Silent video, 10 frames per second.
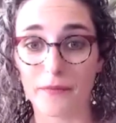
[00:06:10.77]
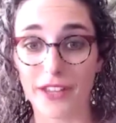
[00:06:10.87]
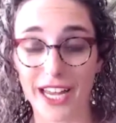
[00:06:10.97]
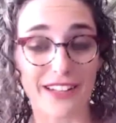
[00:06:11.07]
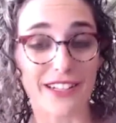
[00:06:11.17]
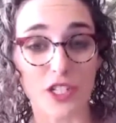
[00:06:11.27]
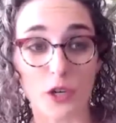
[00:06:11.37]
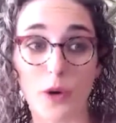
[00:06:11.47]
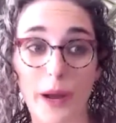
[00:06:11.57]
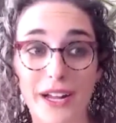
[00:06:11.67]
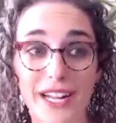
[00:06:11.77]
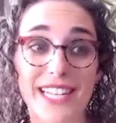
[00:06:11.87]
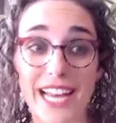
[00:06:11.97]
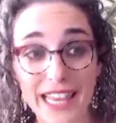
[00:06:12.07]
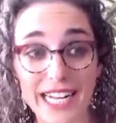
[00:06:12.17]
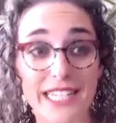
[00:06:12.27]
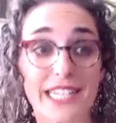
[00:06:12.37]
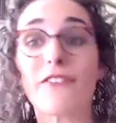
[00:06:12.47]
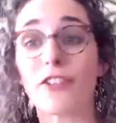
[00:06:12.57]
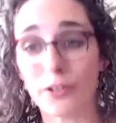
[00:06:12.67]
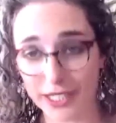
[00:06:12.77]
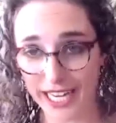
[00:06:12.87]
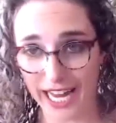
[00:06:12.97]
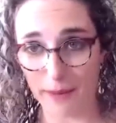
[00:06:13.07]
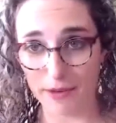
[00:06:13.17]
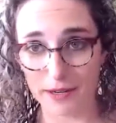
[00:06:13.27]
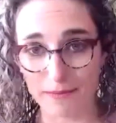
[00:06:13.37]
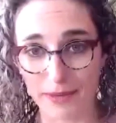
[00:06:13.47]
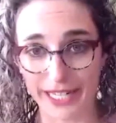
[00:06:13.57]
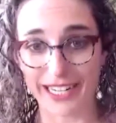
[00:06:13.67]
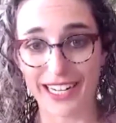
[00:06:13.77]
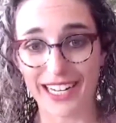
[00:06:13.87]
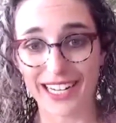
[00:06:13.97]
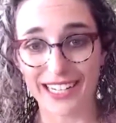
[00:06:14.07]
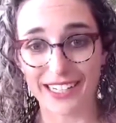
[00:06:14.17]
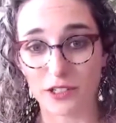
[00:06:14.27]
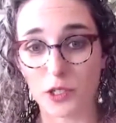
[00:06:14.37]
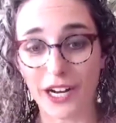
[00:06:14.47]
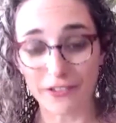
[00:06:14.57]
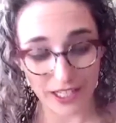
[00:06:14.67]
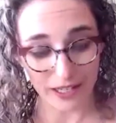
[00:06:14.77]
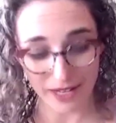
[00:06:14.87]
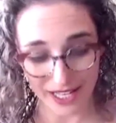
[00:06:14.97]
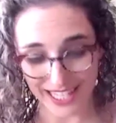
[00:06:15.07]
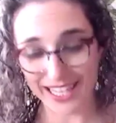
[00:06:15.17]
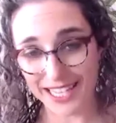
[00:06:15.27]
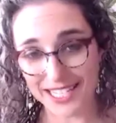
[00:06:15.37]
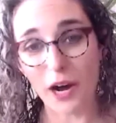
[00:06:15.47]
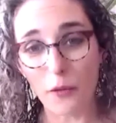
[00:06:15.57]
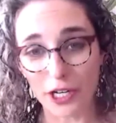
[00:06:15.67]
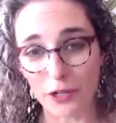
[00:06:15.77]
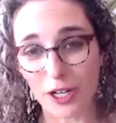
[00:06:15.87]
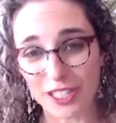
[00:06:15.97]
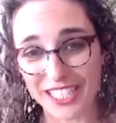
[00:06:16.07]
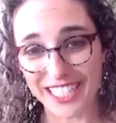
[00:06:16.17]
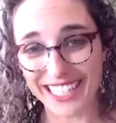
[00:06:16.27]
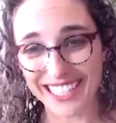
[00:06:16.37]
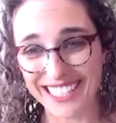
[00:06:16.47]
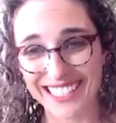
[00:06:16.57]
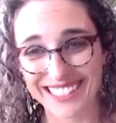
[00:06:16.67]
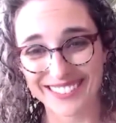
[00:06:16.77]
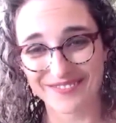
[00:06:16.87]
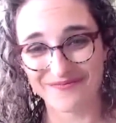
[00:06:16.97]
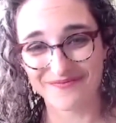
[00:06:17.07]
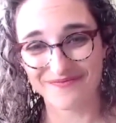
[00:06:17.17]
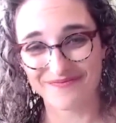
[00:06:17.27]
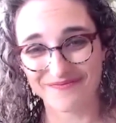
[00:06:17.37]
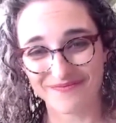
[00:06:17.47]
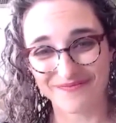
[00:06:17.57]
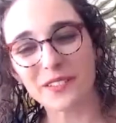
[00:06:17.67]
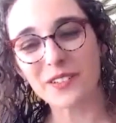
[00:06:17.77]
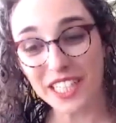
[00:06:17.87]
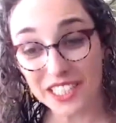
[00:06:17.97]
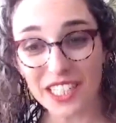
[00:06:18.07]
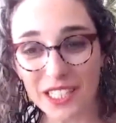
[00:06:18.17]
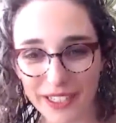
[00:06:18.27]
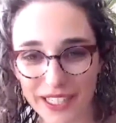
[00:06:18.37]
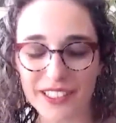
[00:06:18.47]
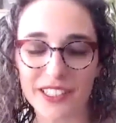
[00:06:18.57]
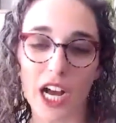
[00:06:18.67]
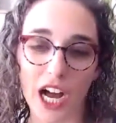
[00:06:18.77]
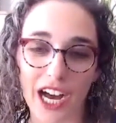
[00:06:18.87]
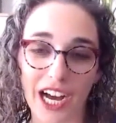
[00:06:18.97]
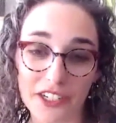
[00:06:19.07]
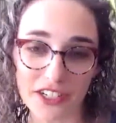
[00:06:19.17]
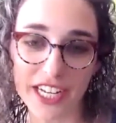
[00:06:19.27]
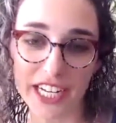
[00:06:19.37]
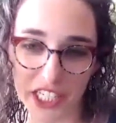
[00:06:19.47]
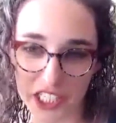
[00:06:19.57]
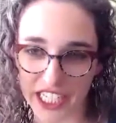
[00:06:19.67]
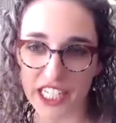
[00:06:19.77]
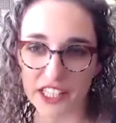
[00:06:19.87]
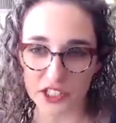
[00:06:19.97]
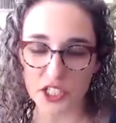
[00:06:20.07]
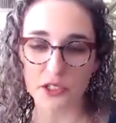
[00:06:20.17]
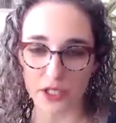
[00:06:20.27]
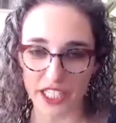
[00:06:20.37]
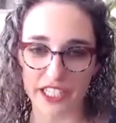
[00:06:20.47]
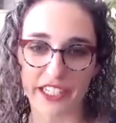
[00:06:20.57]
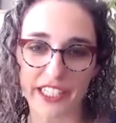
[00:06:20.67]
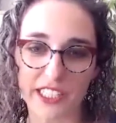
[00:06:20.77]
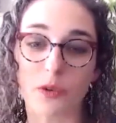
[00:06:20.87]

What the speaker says: And so I'm not saying that it's never going to happen, but you have to admit that that's not where you are today. When I talk about understanding your data, there's two key areas.